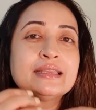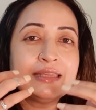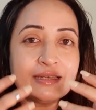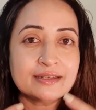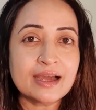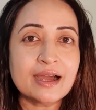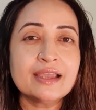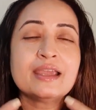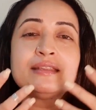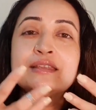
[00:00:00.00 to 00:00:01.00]
they
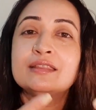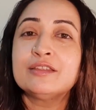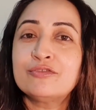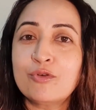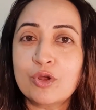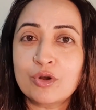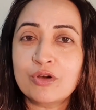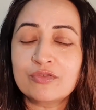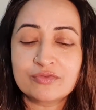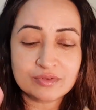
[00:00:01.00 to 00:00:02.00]
die, and then they fall off.